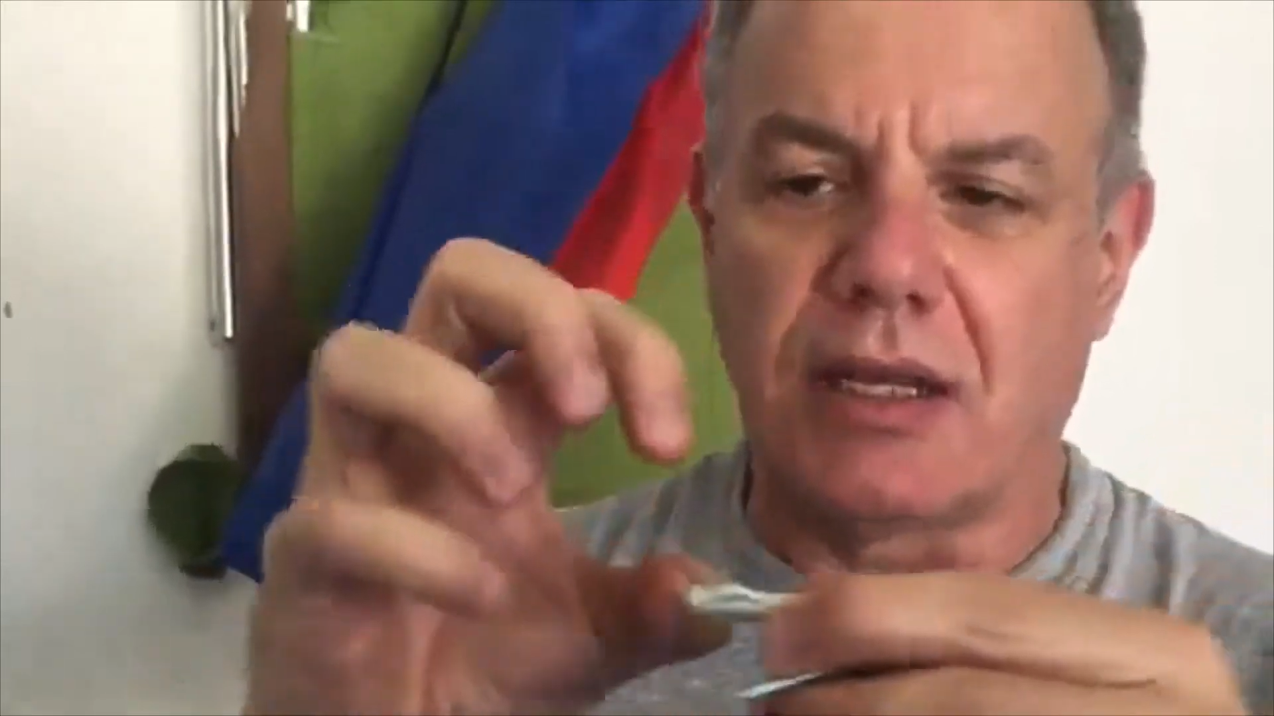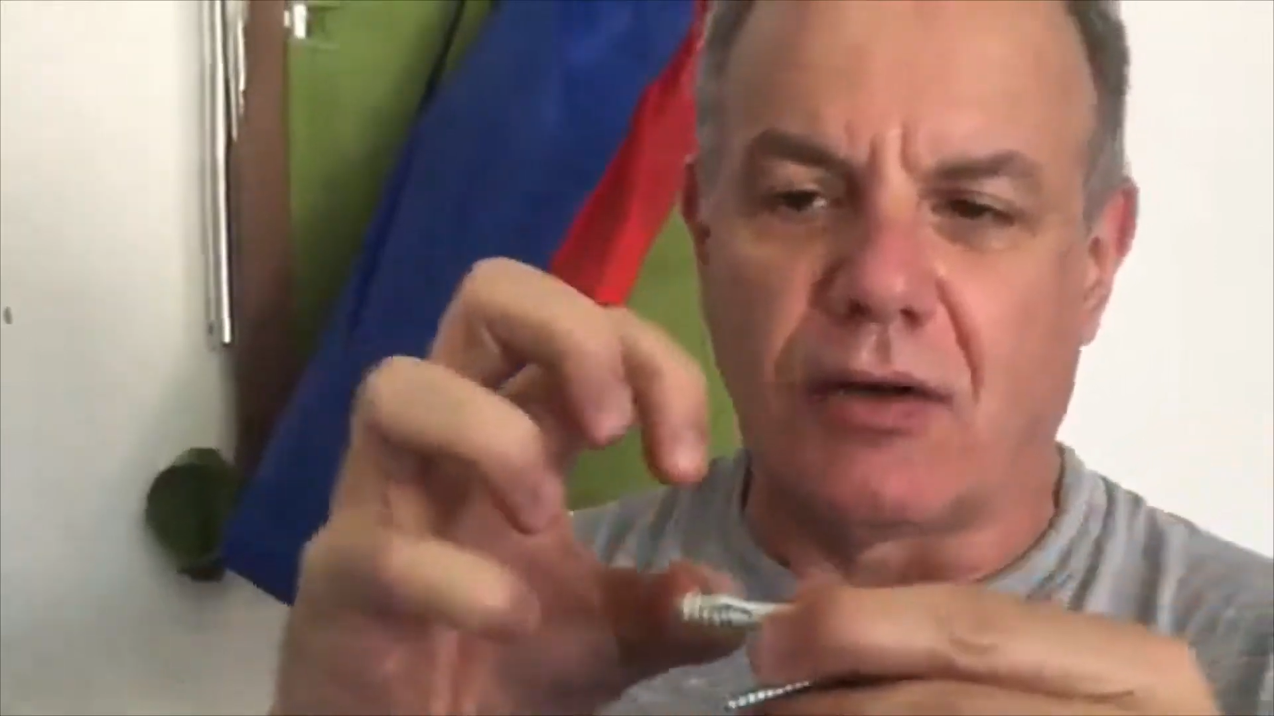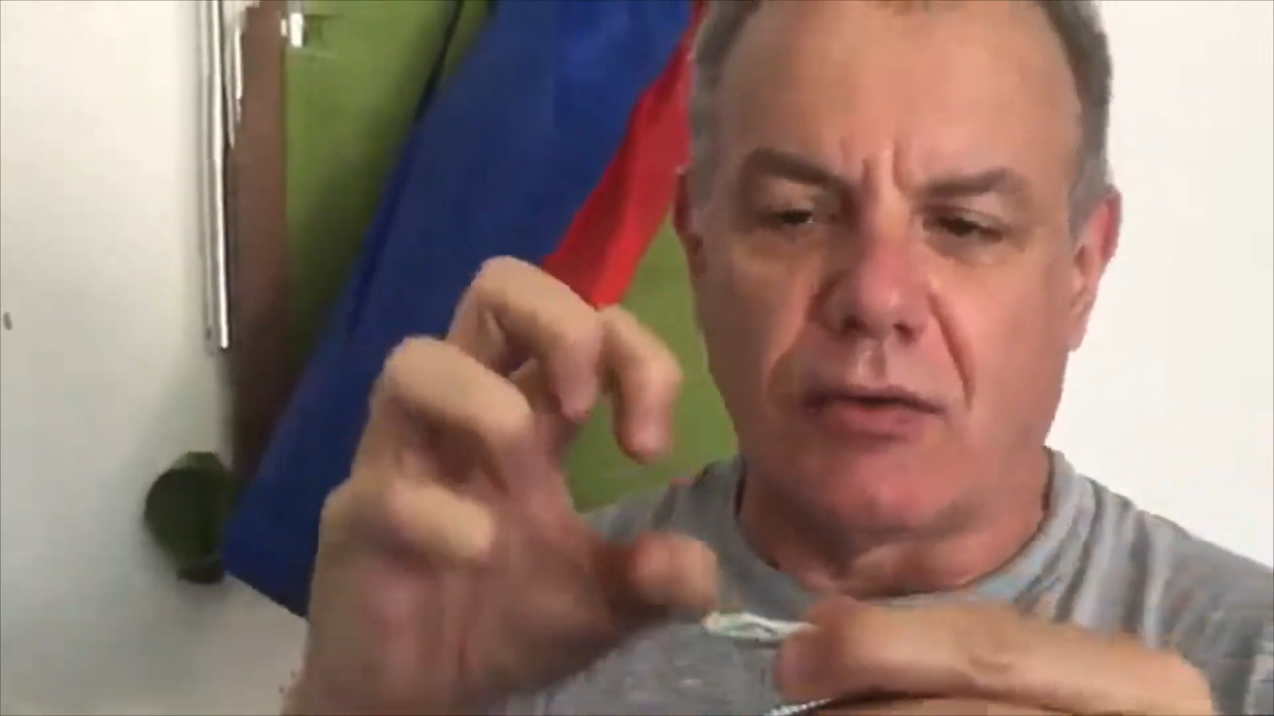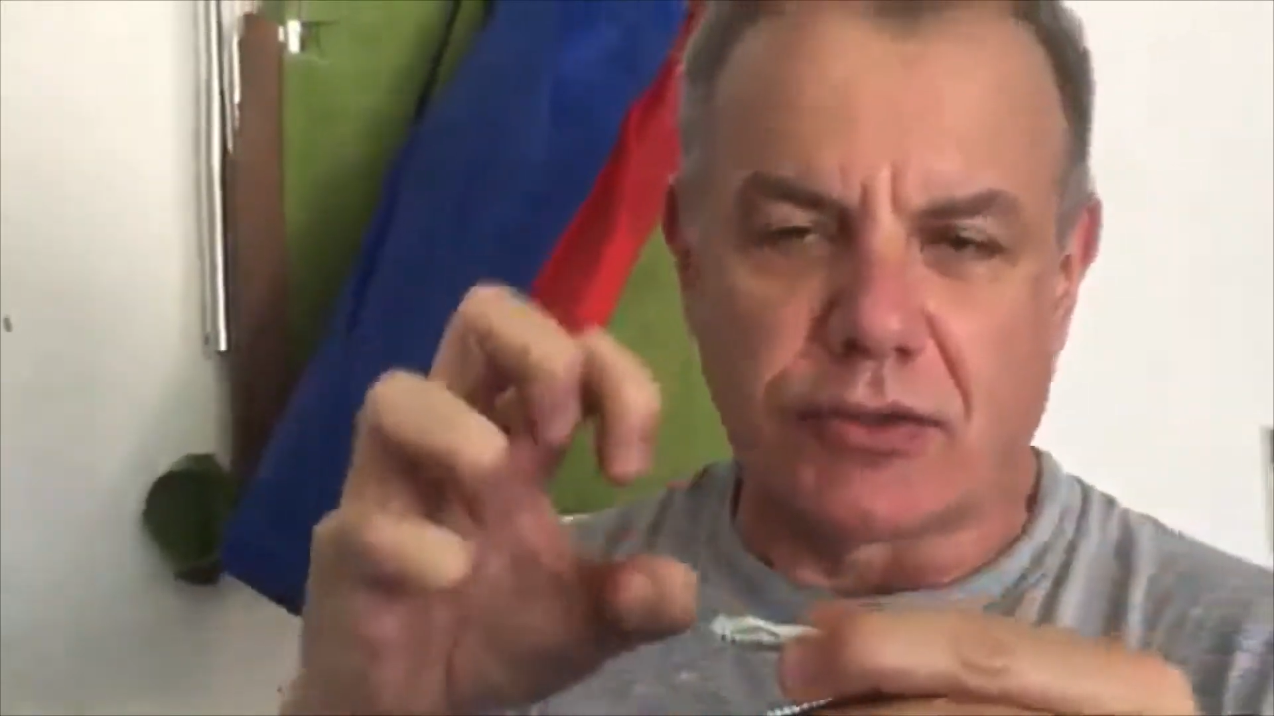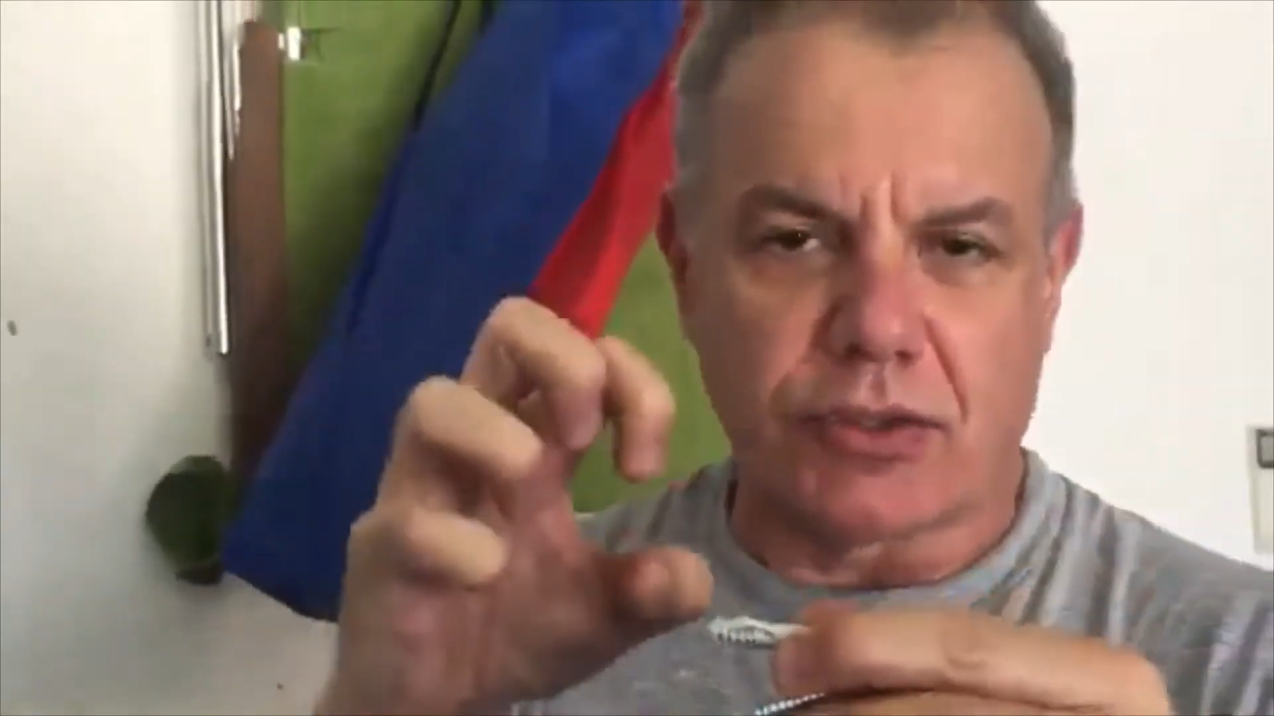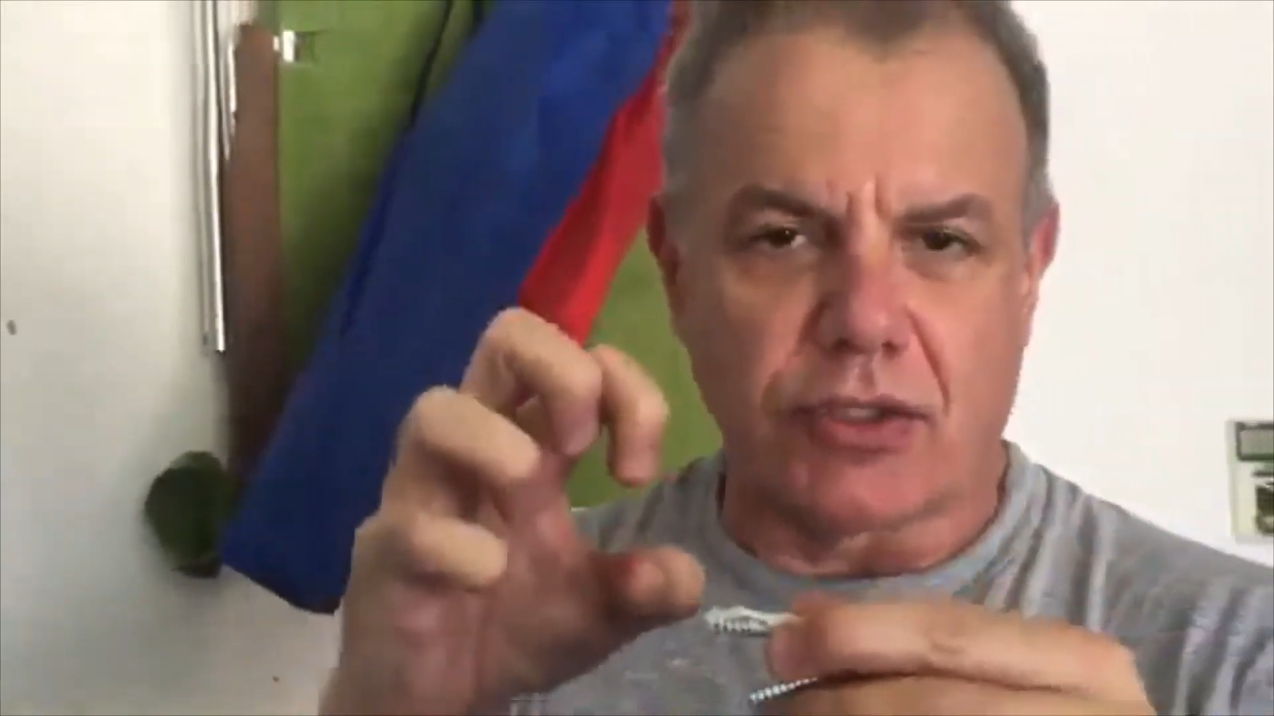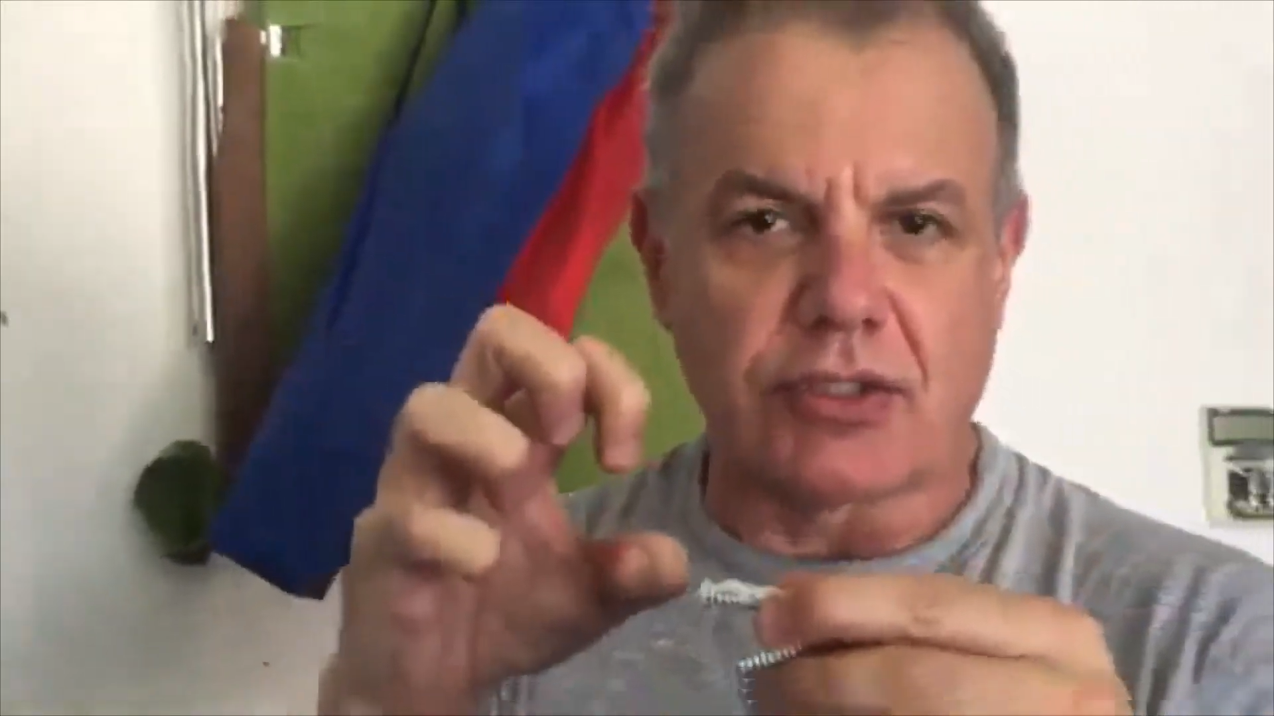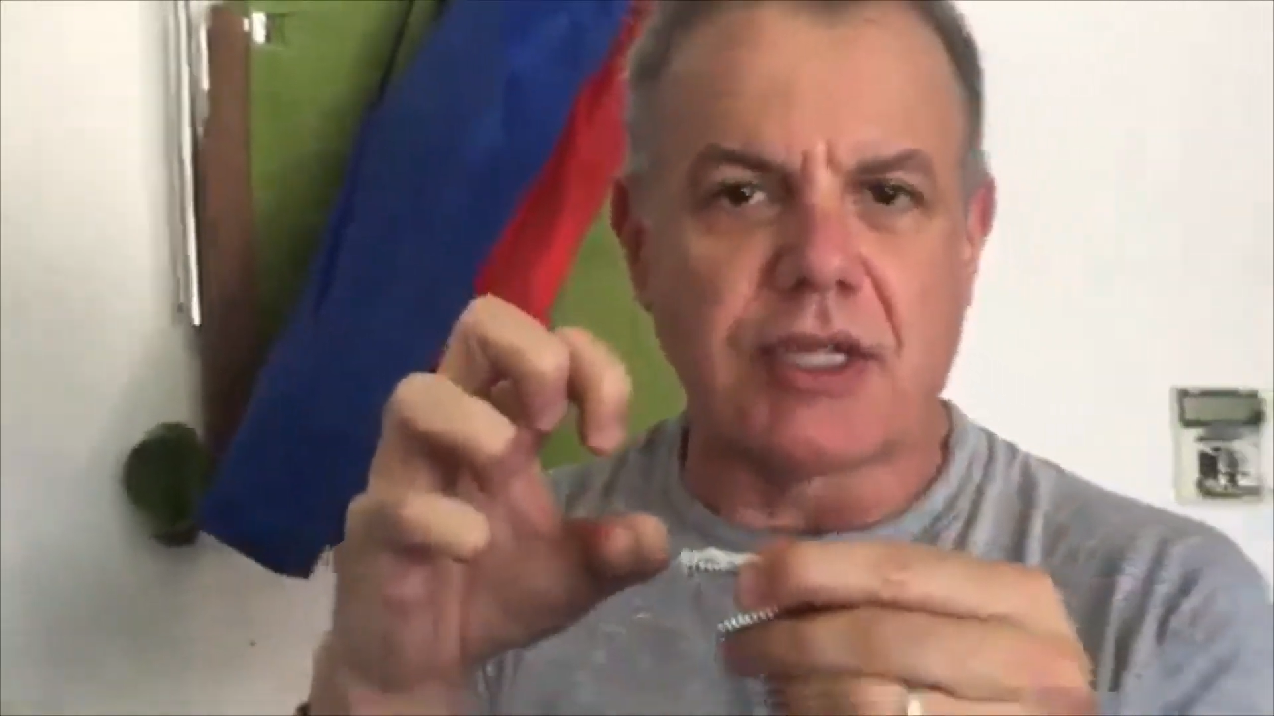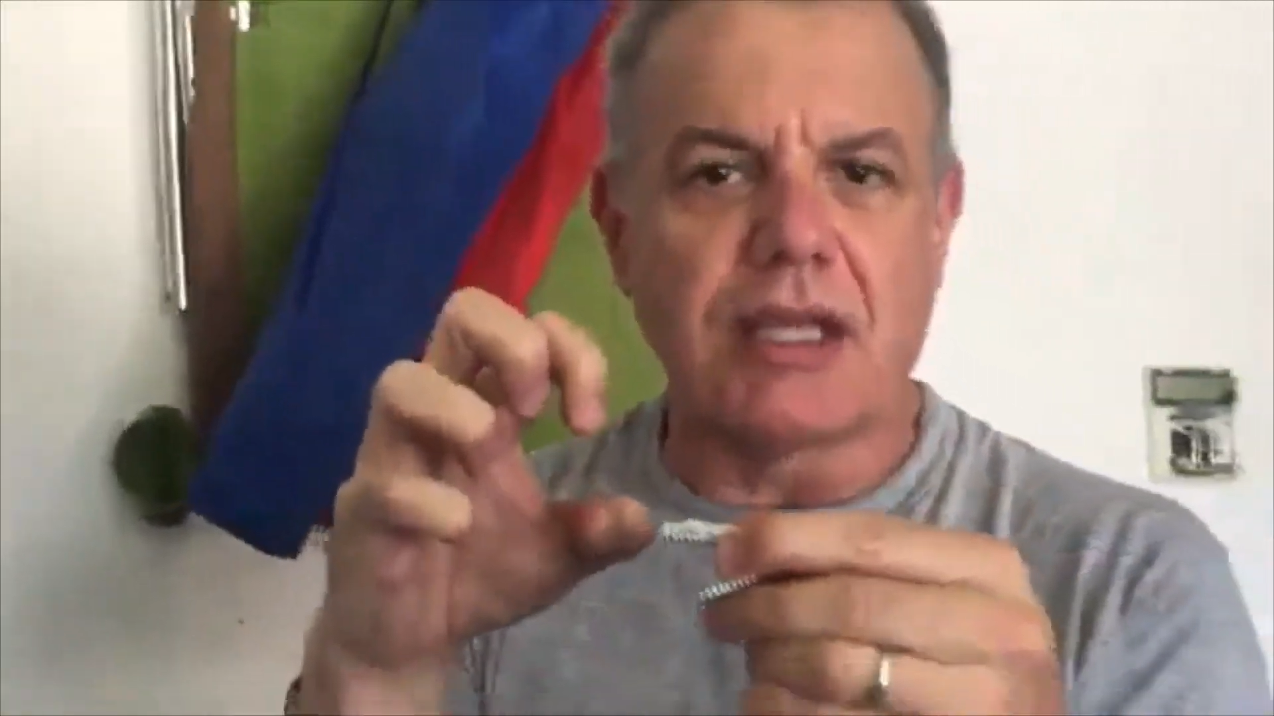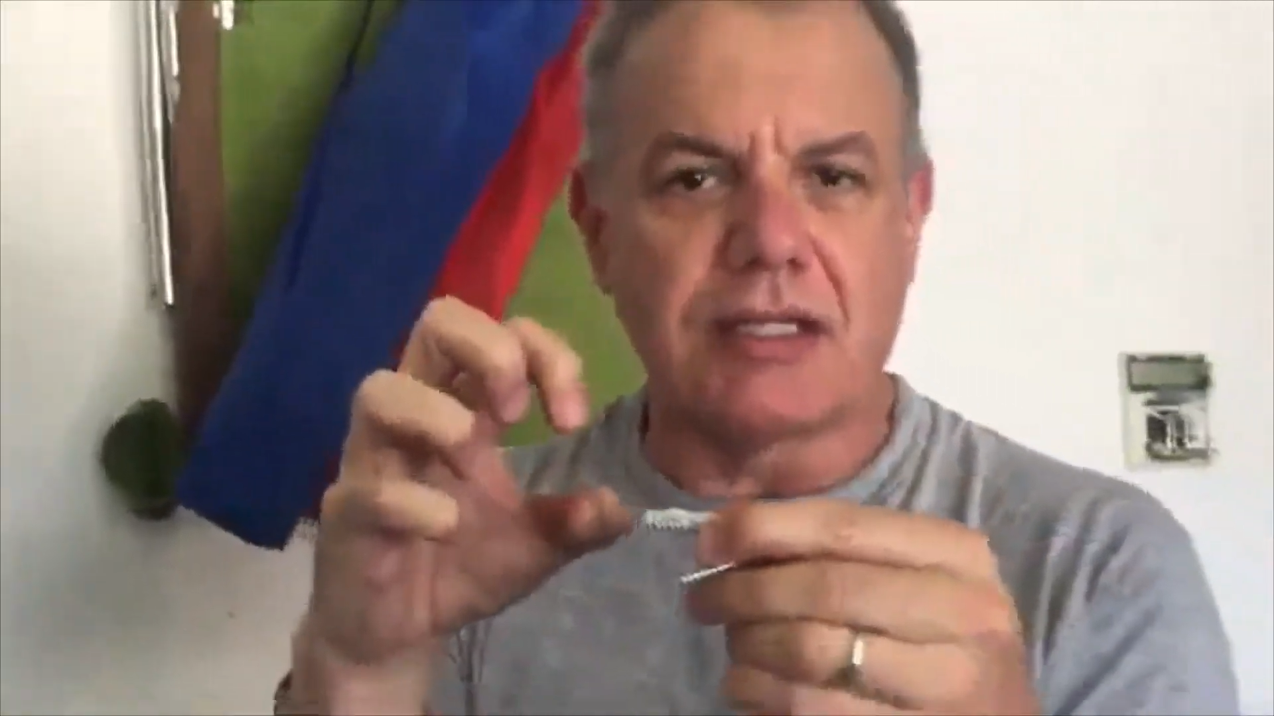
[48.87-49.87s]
and it'll sustain